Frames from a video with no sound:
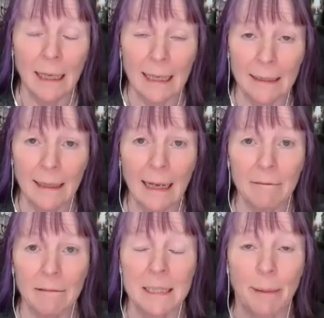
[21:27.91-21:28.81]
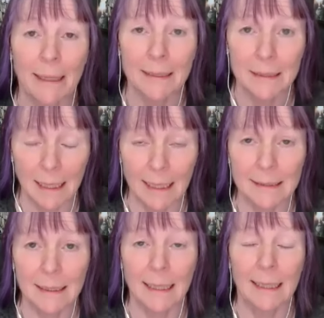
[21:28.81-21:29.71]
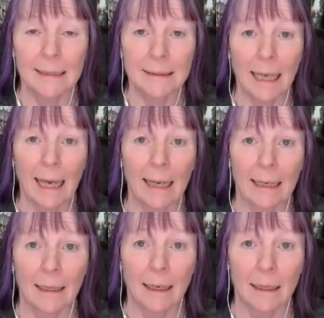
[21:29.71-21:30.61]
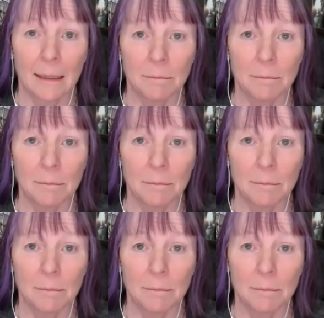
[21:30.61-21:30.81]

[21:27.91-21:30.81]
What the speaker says: In that respect, it is the